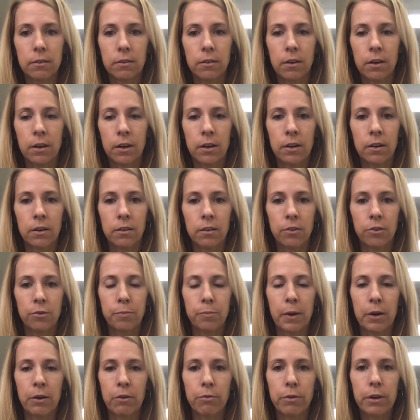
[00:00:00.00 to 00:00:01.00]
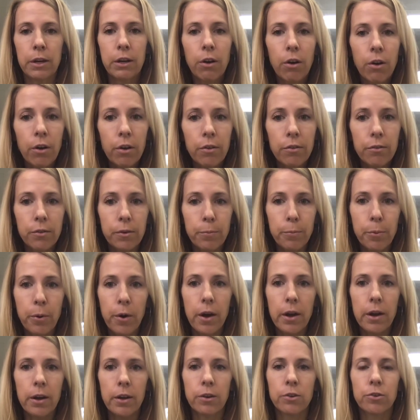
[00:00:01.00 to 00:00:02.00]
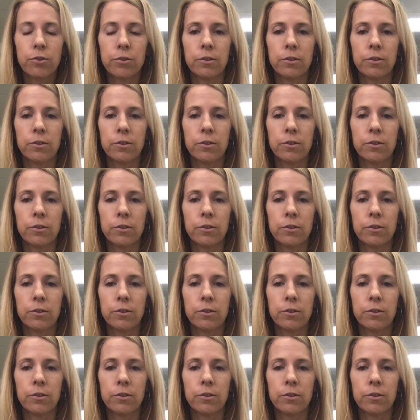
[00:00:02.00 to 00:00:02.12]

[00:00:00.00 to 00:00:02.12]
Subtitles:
there's been a recall of their product,